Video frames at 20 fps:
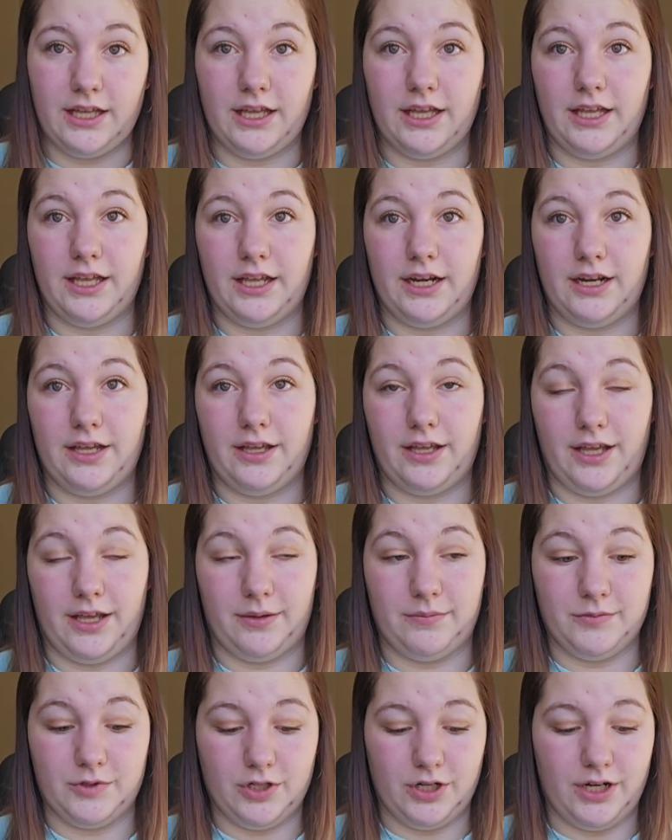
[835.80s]
And
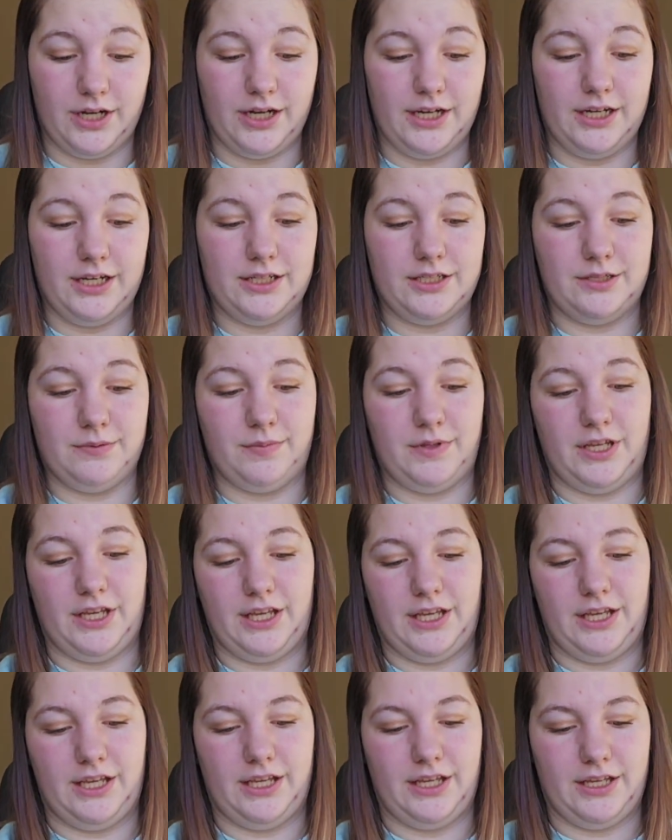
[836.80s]
I'm trying to
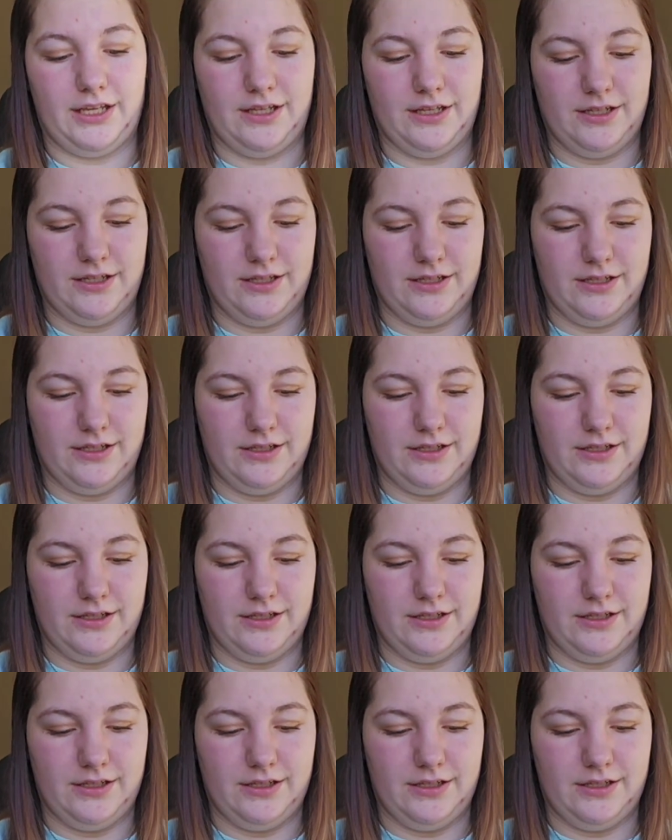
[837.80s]
be